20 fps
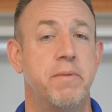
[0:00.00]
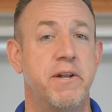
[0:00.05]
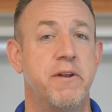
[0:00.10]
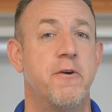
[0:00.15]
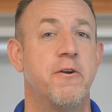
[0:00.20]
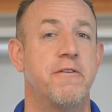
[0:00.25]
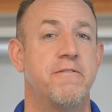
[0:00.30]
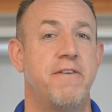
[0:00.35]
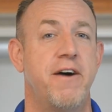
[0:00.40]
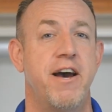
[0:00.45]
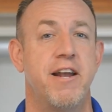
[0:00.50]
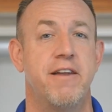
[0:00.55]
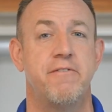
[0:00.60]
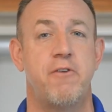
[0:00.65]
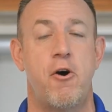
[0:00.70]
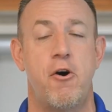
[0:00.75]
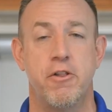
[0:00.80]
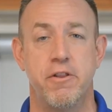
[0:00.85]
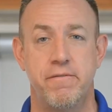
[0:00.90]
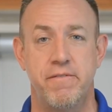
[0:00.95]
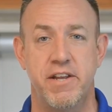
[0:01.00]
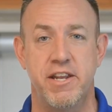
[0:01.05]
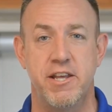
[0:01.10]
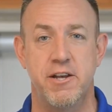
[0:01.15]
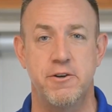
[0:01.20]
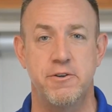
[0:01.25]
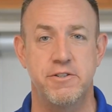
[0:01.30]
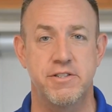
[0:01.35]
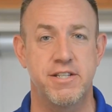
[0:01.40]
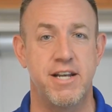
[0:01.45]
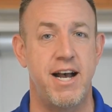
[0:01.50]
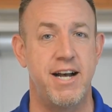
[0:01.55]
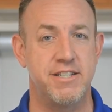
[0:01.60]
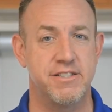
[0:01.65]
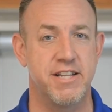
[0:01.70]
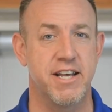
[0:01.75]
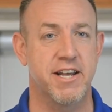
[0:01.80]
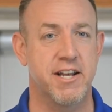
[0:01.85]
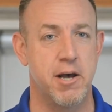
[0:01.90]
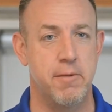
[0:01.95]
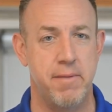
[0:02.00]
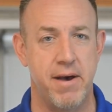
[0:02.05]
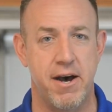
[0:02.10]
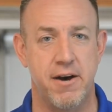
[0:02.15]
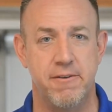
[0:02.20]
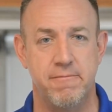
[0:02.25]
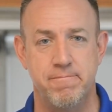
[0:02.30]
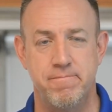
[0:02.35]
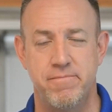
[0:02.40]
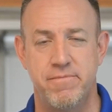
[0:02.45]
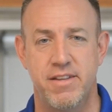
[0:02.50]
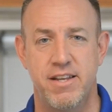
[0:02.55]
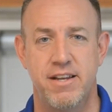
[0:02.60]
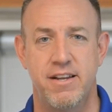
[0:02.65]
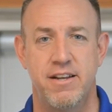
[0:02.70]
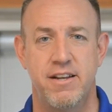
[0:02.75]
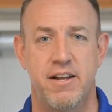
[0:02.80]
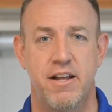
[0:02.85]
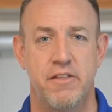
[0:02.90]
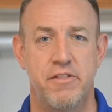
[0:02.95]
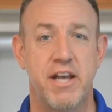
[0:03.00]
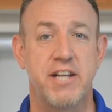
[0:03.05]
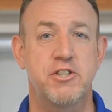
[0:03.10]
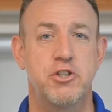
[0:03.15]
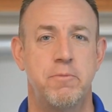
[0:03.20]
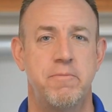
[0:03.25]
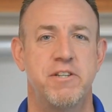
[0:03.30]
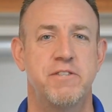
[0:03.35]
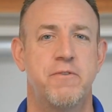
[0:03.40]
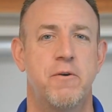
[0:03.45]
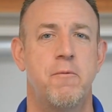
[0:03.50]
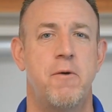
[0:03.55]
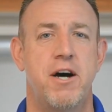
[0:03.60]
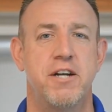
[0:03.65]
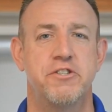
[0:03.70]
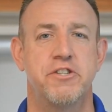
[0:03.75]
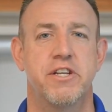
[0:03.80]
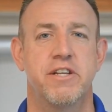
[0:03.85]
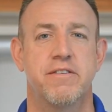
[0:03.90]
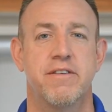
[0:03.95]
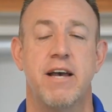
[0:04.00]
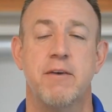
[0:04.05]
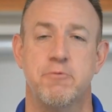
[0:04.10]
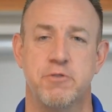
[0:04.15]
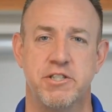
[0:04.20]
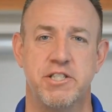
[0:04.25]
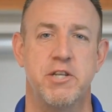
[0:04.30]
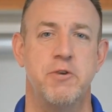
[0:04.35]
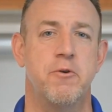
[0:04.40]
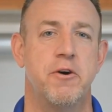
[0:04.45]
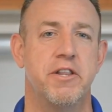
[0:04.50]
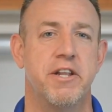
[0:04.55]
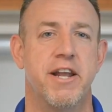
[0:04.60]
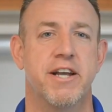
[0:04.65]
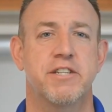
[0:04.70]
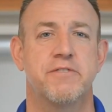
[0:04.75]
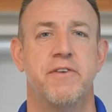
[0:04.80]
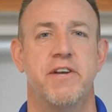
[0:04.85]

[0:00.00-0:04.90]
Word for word: be notified of all the videos as they come out. Thanks so much for watching and we'll see you on the next